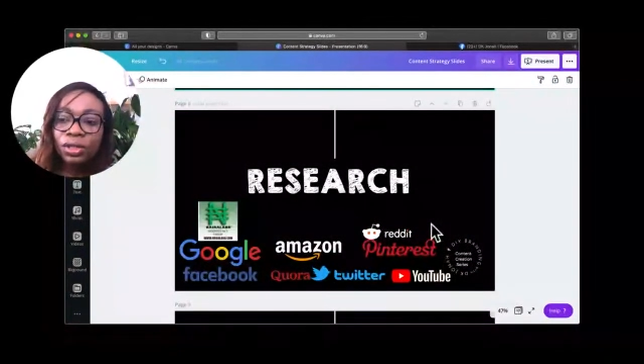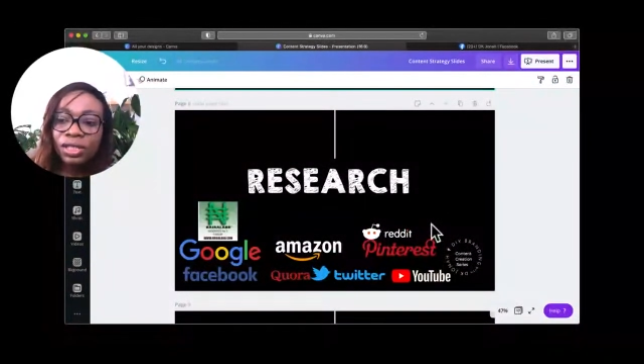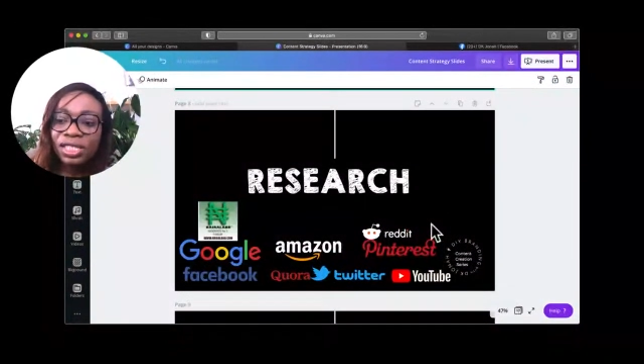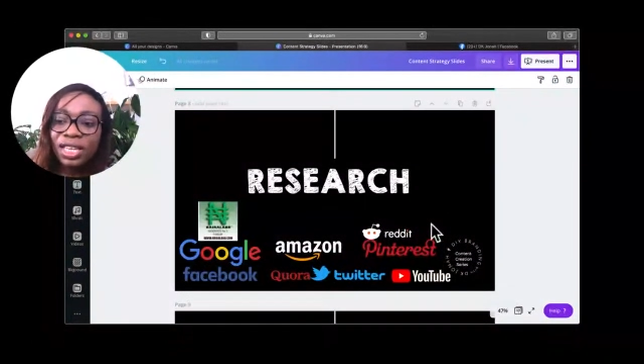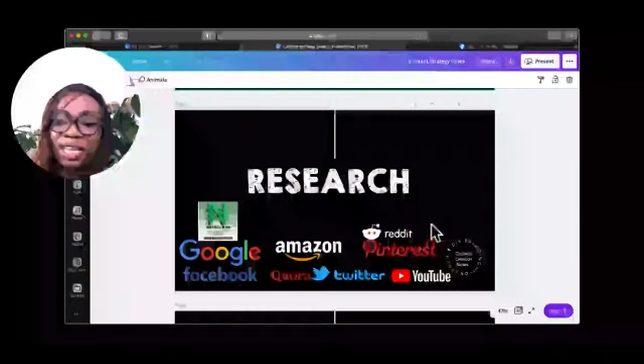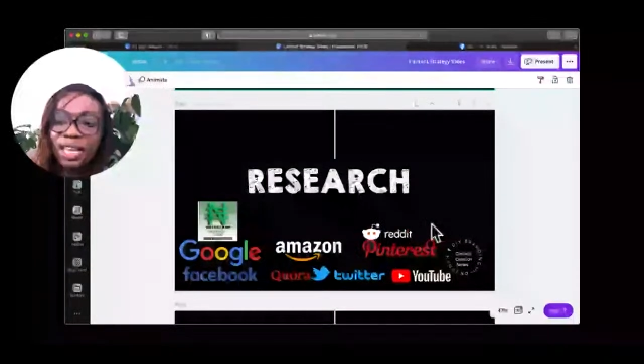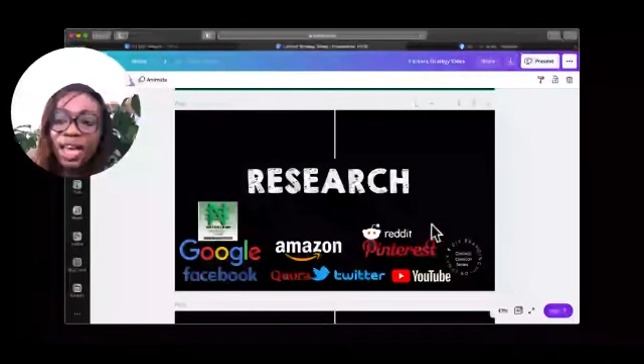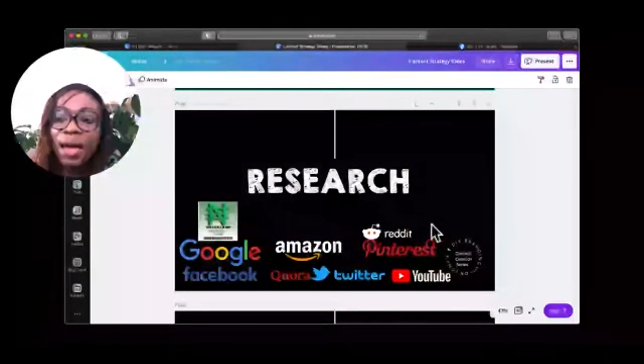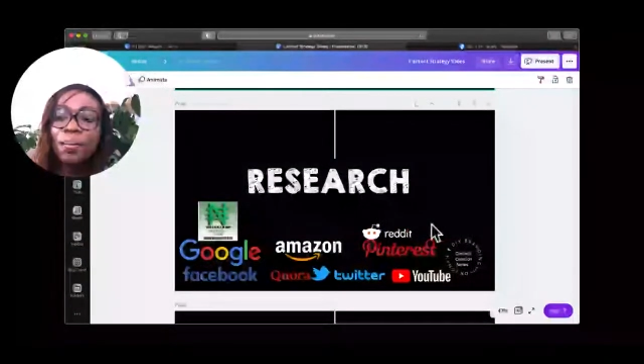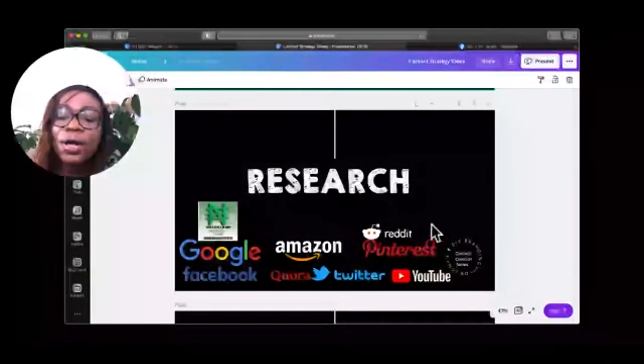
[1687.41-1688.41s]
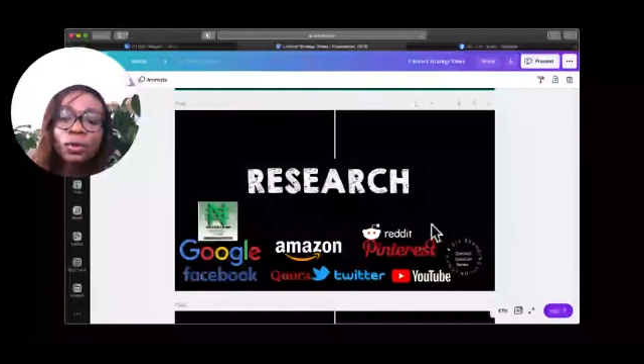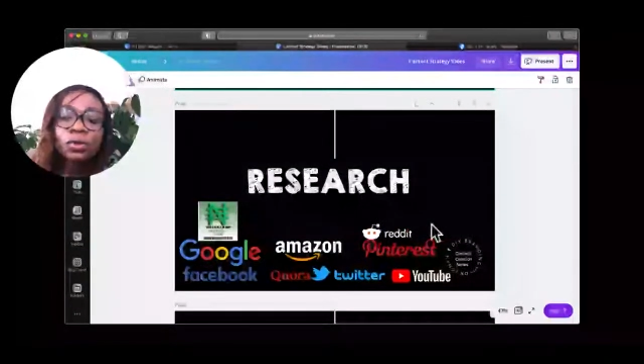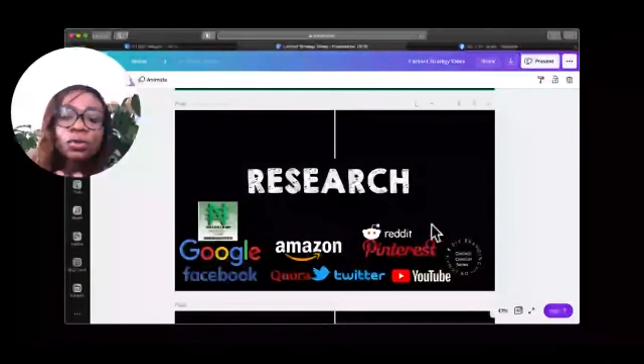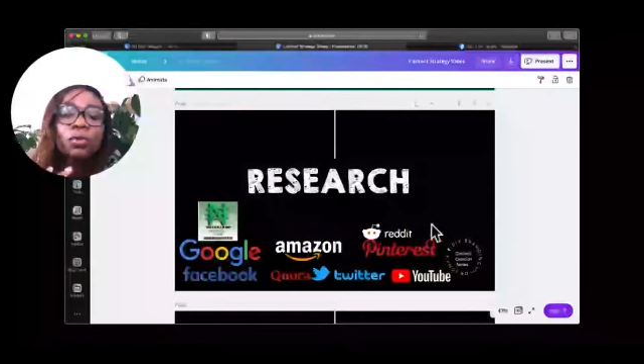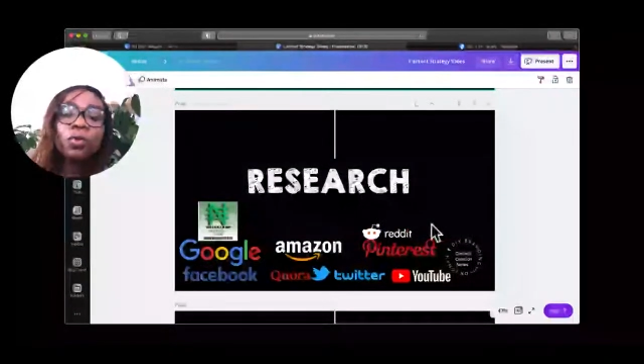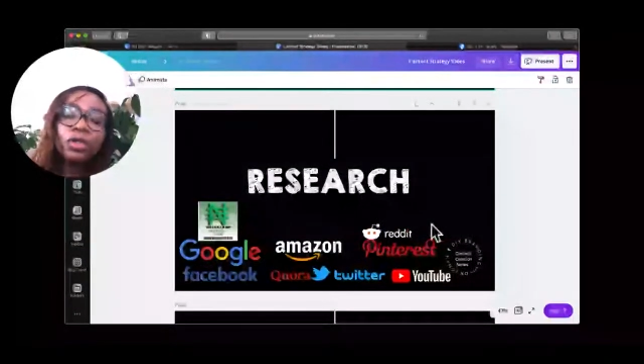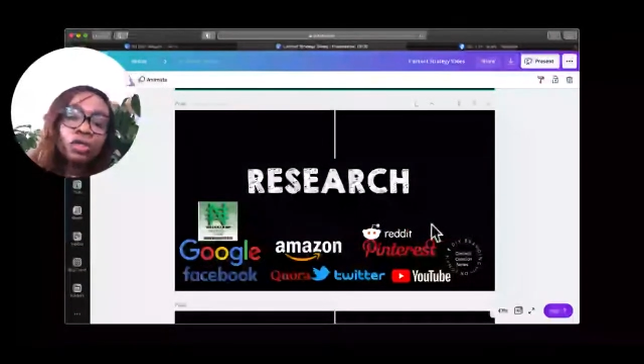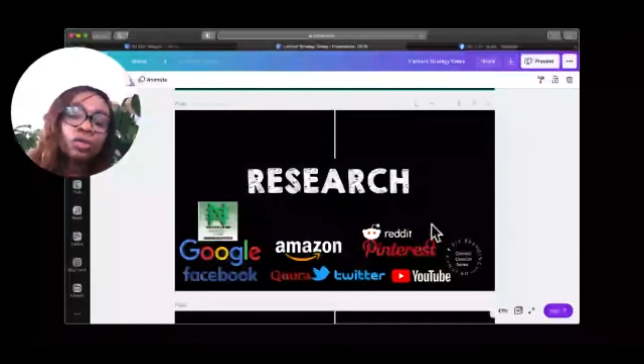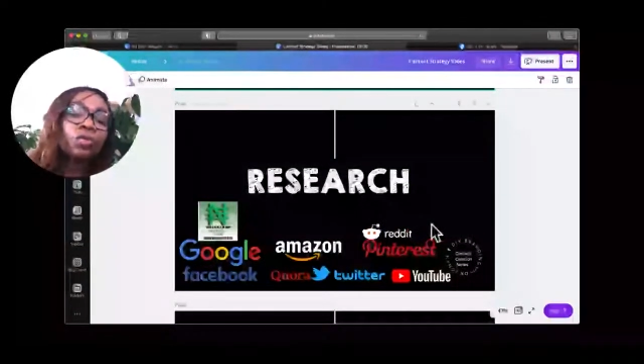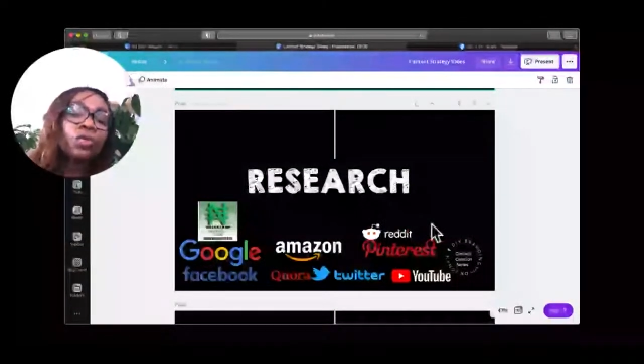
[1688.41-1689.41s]
Think about what
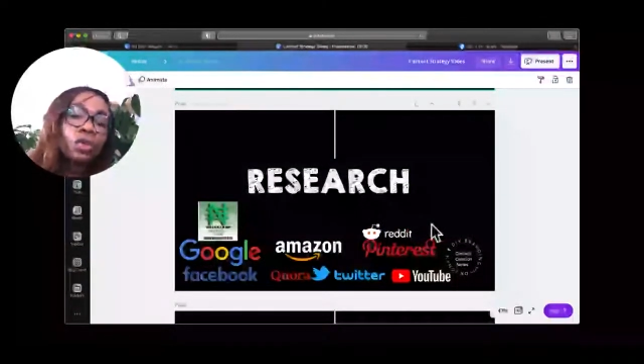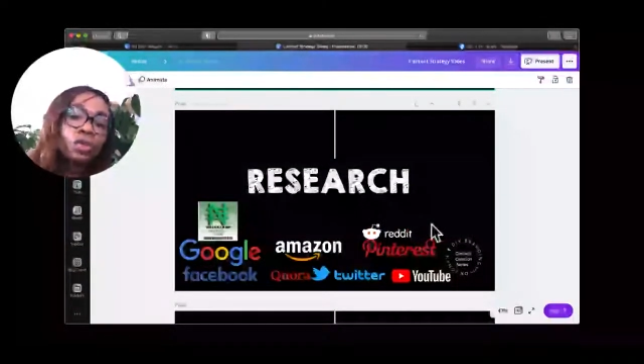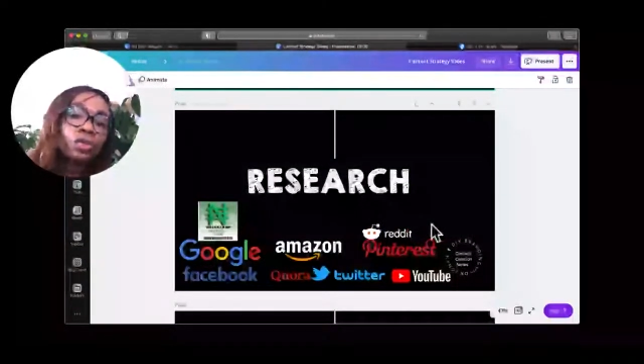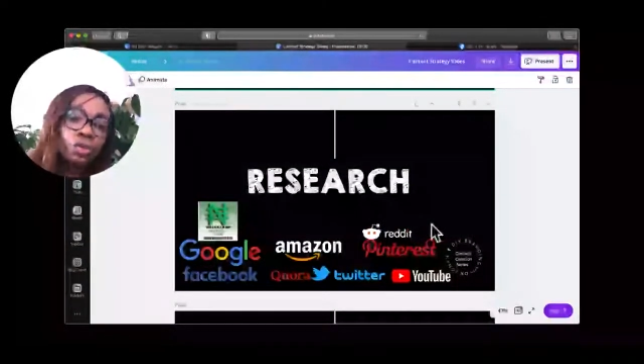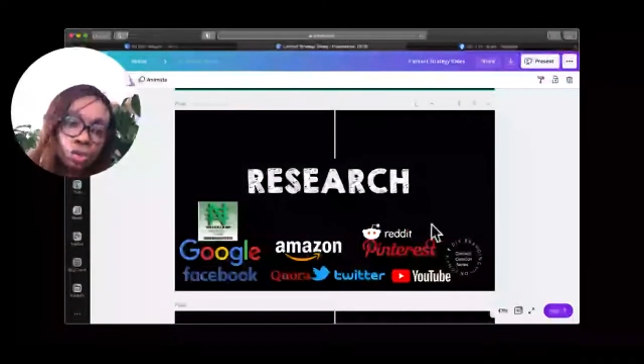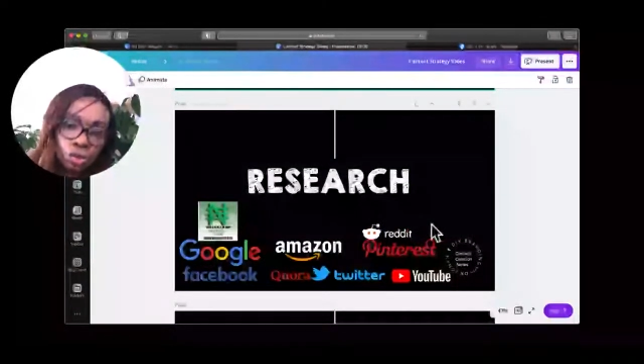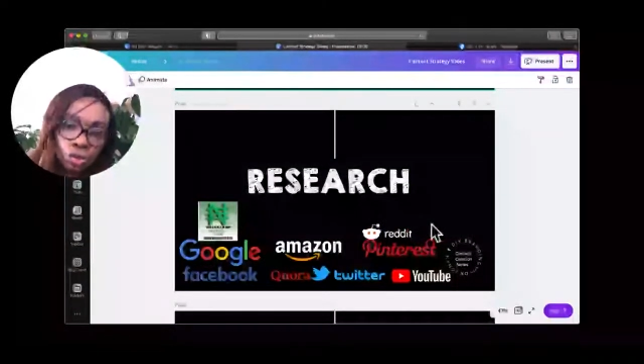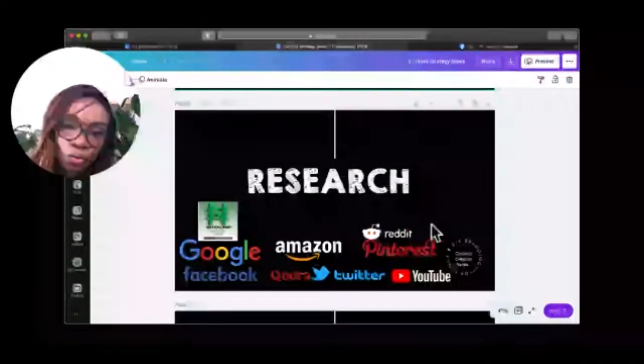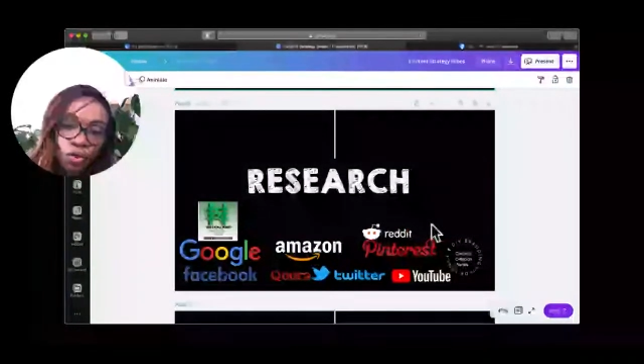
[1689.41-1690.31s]
you want to do.